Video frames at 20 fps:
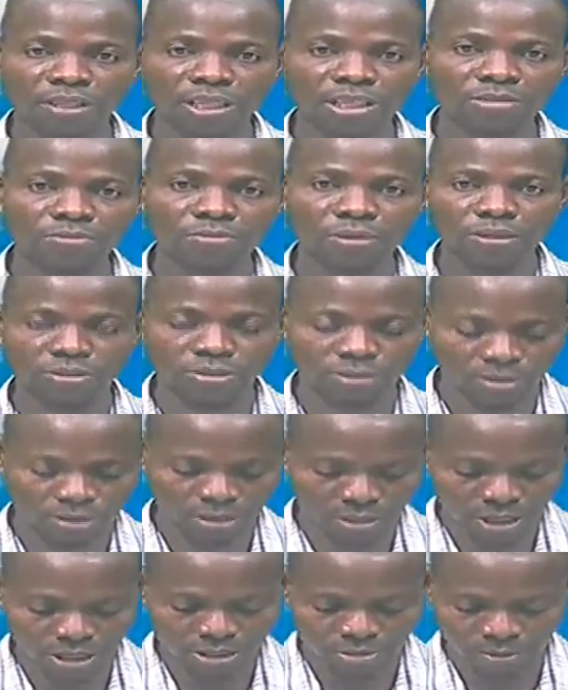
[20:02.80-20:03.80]
litmus.
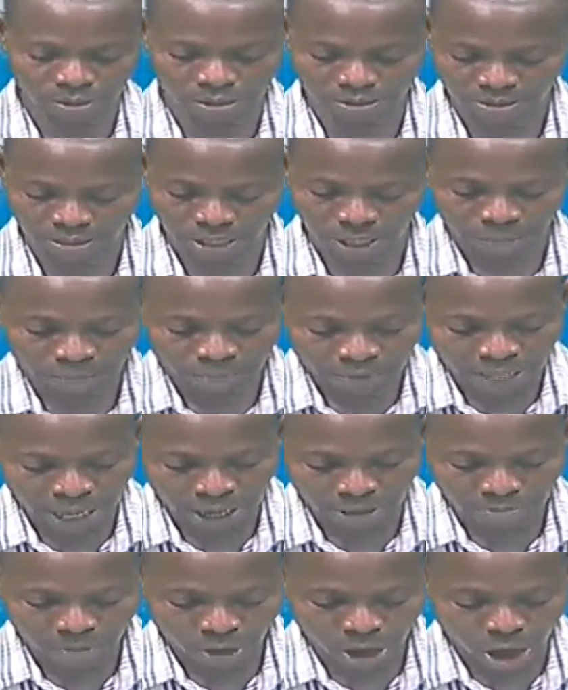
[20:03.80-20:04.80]

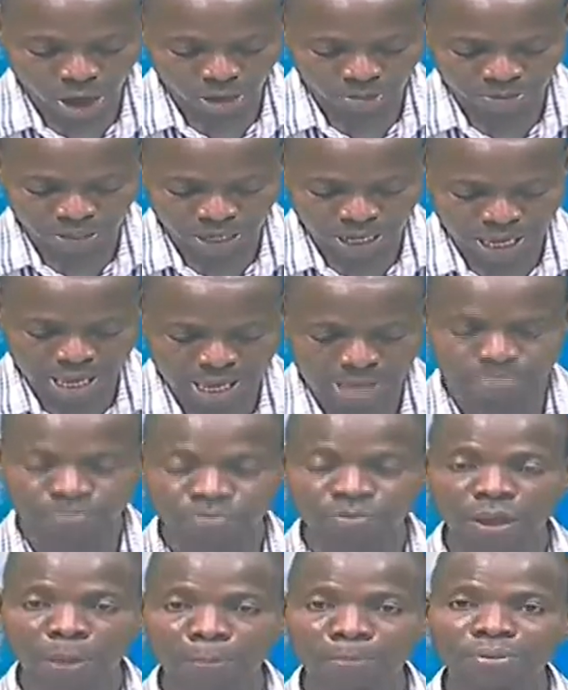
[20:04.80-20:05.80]
Now, option
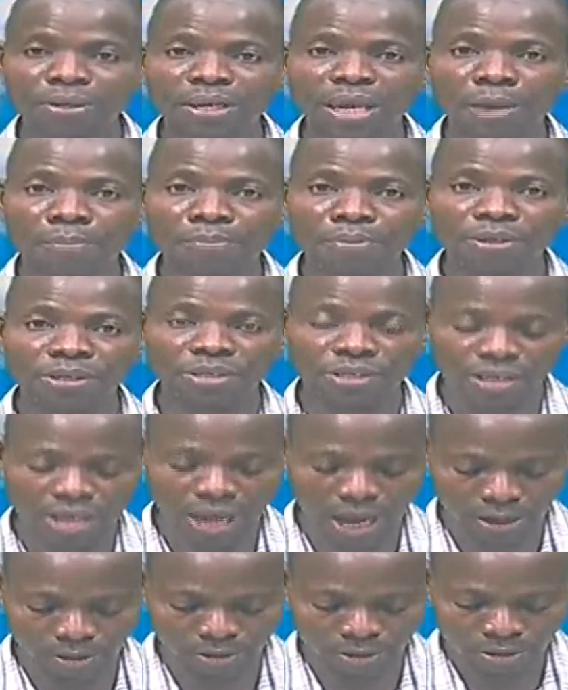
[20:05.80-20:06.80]
A,
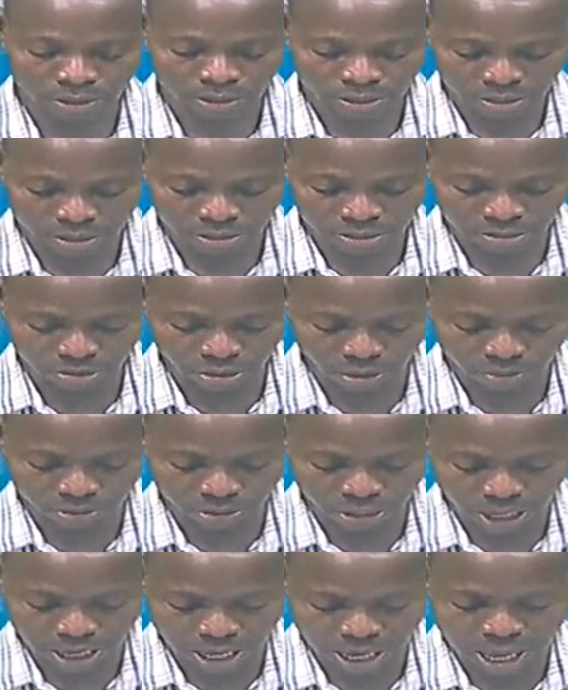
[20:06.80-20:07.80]
PAPER is
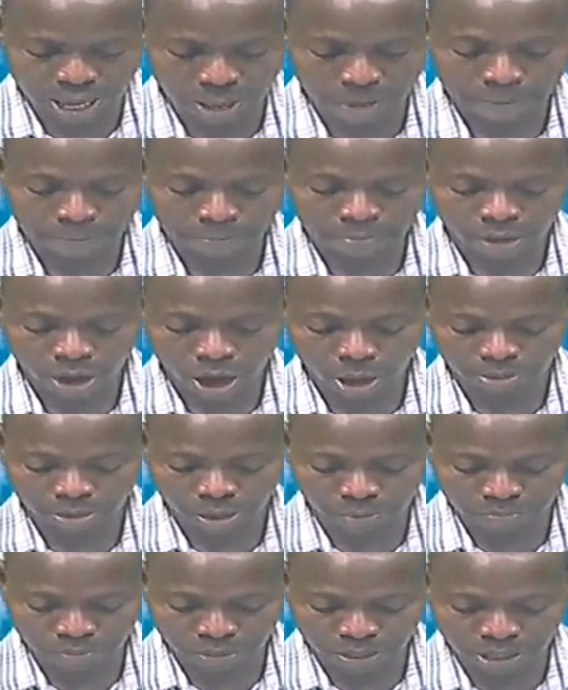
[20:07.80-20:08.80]
option A.
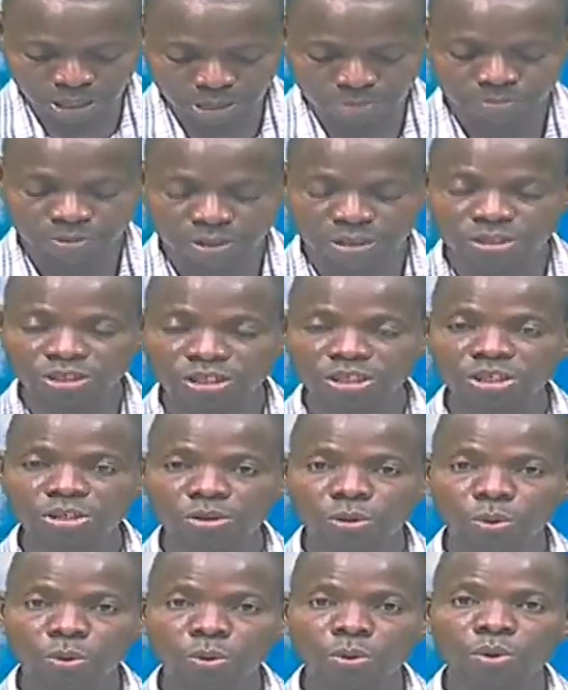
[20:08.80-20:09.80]
Option B,
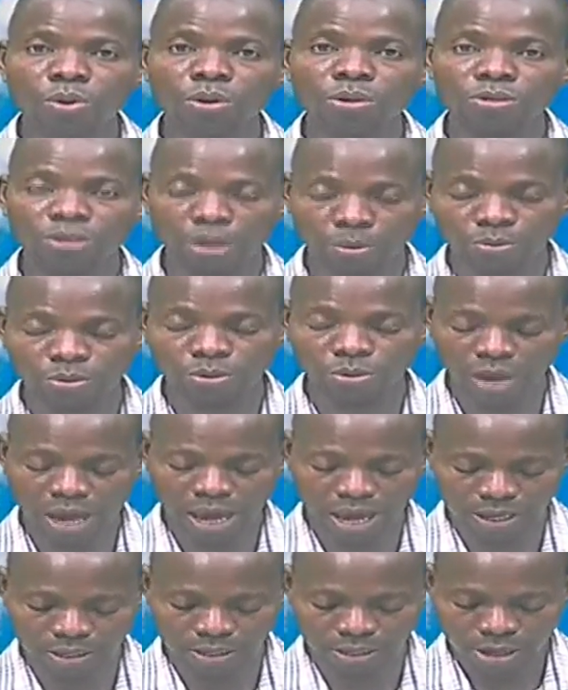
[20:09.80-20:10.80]

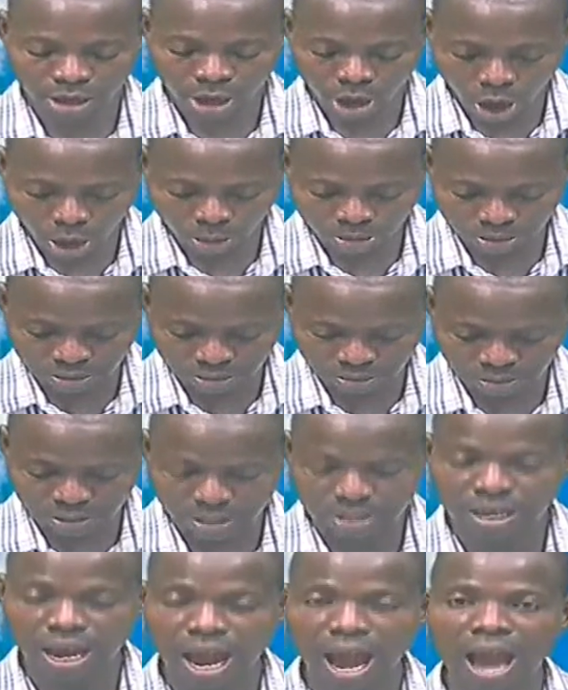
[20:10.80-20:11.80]
DOWN. Option
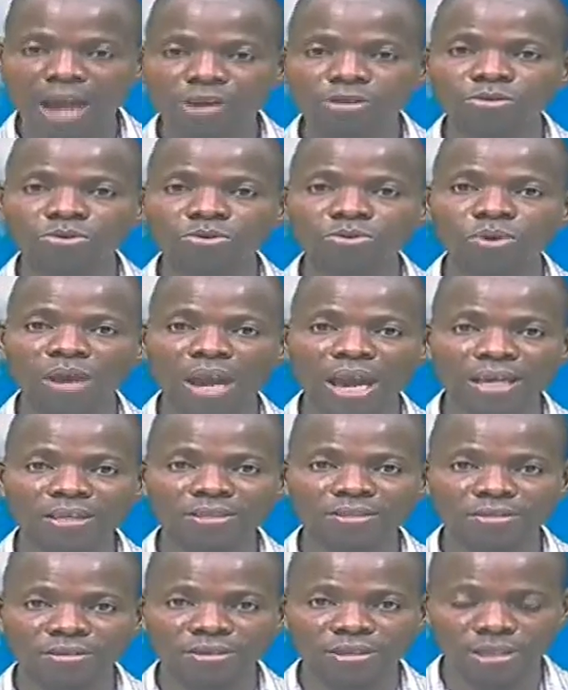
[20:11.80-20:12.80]
C,
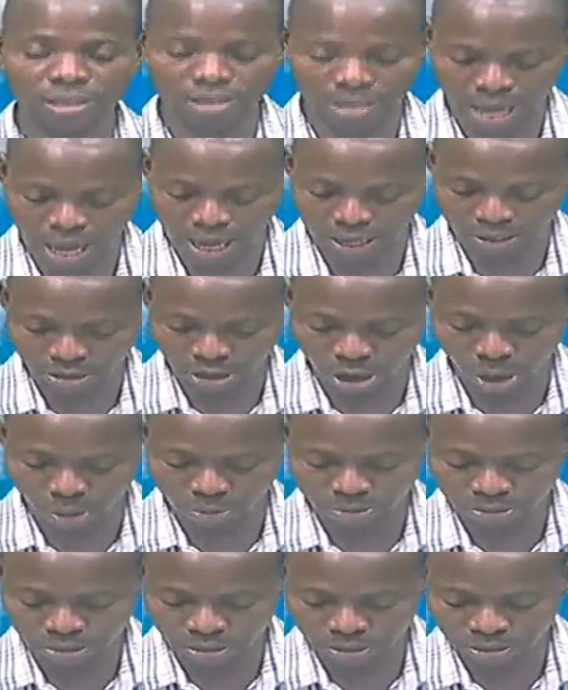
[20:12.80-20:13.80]
RUST. And
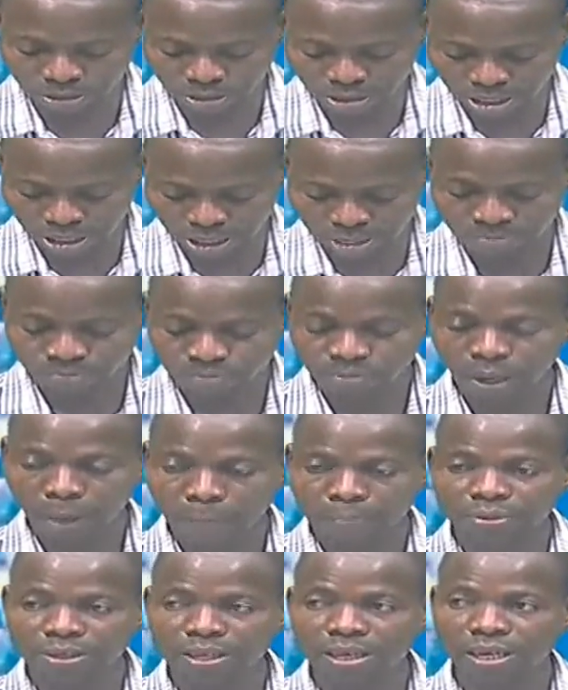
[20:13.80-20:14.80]
option D,
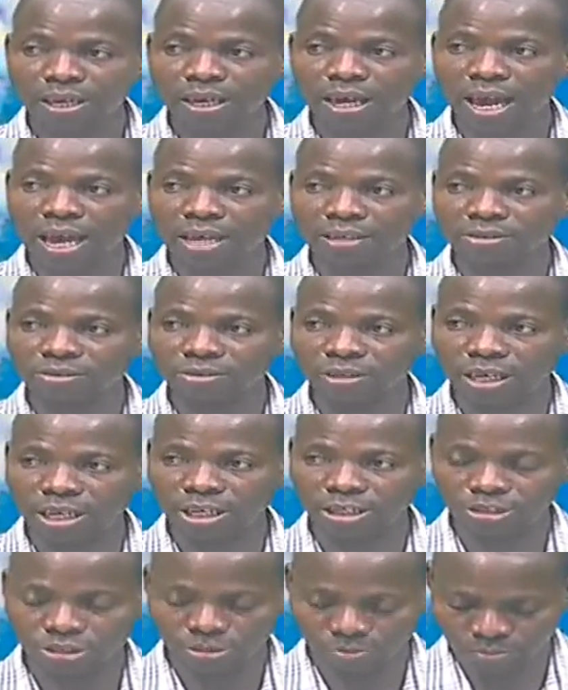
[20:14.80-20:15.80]

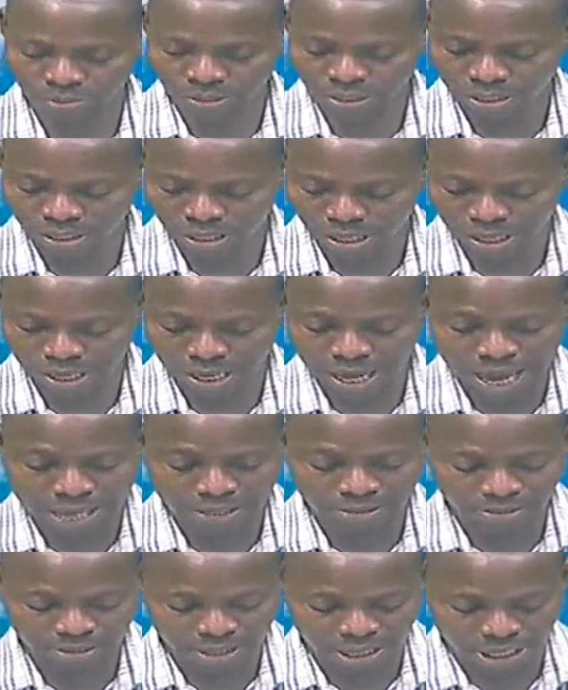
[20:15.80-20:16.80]
BASH.
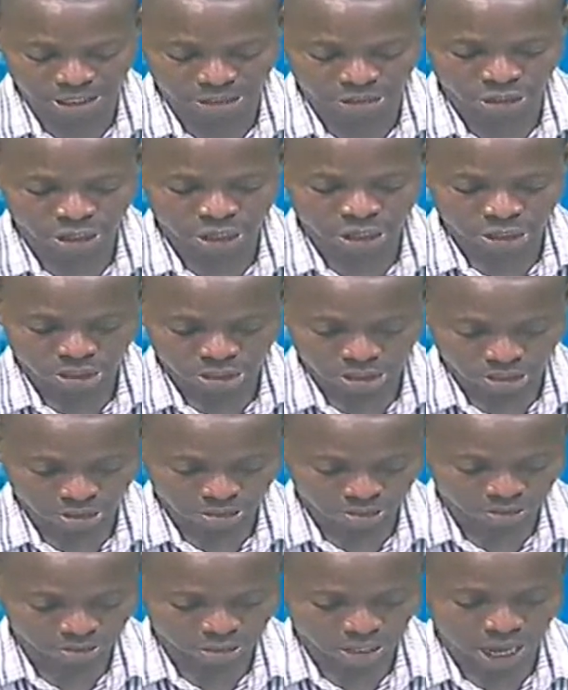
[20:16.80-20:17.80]
BASH
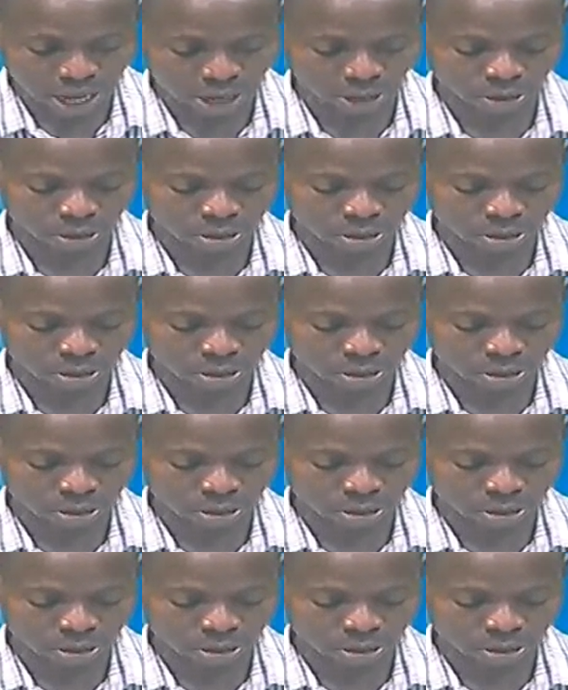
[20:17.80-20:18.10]
is